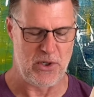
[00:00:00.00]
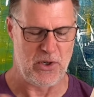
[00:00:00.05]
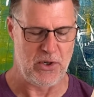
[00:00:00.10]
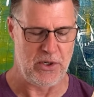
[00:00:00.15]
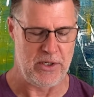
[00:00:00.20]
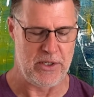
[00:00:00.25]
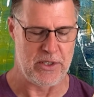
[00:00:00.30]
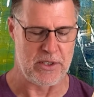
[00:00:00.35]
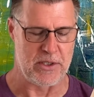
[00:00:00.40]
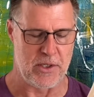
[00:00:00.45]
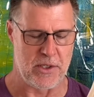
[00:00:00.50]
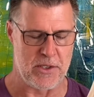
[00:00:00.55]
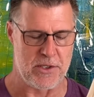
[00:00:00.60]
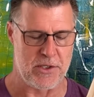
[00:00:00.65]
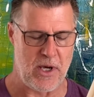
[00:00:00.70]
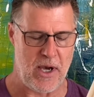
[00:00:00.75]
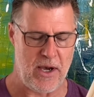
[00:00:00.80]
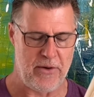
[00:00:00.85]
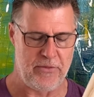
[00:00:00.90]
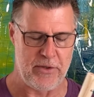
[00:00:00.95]
and you're just going to
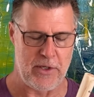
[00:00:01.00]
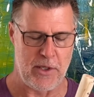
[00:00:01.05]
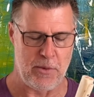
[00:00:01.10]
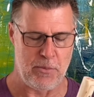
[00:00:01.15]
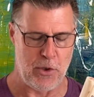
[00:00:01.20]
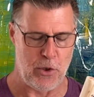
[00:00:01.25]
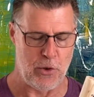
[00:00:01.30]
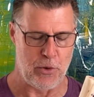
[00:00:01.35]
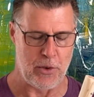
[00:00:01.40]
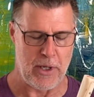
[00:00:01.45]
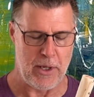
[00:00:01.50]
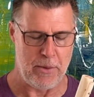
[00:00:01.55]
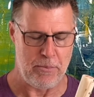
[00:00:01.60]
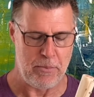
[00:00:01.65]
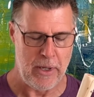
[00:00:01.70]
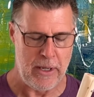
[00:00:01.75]
soften the bone up.